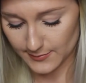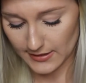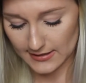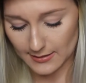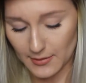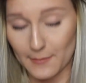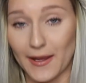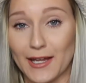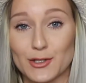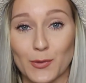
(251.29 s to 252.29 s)
because I'm not
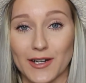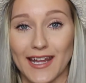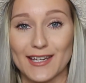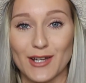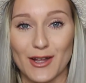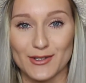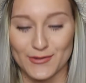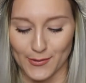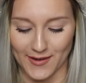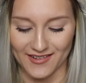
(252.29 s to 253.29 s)
paying $28
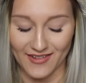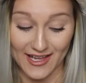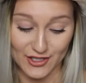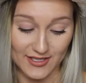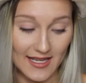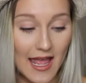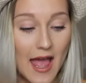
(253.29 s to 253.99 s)
for a pair of lashes.